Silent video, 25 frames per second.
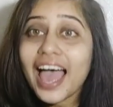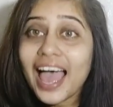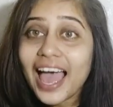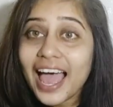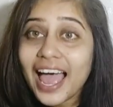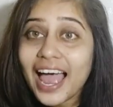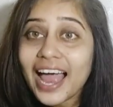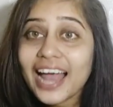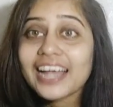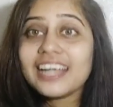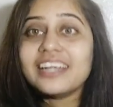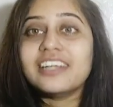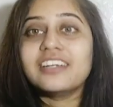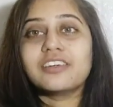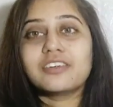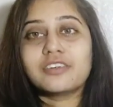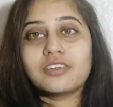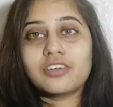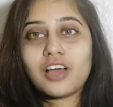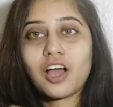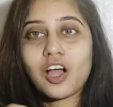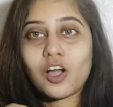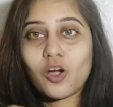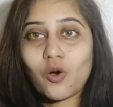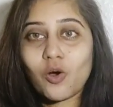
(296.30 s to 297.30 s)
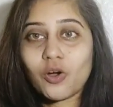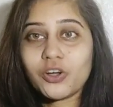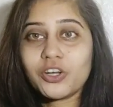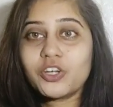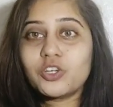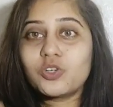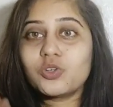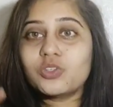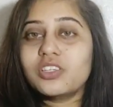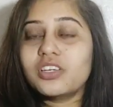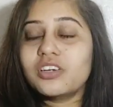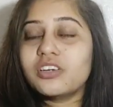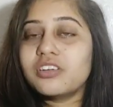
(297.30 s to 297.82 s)
And
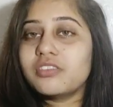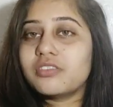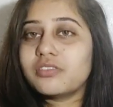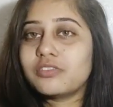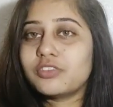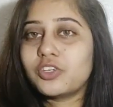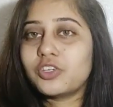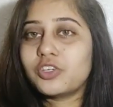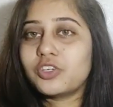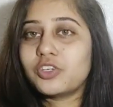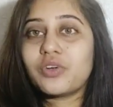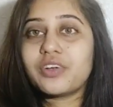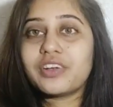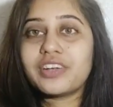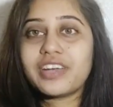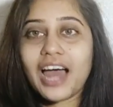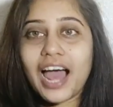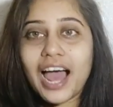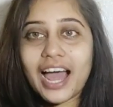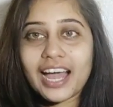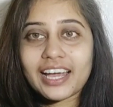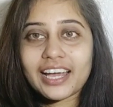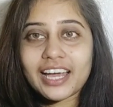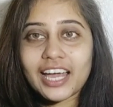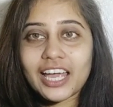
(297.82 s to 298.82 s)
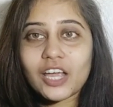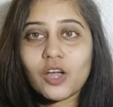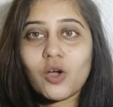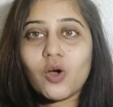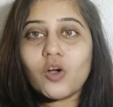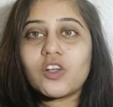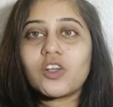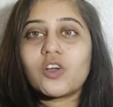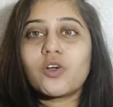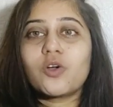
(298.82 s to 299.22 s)
according to the, you know, rank I got,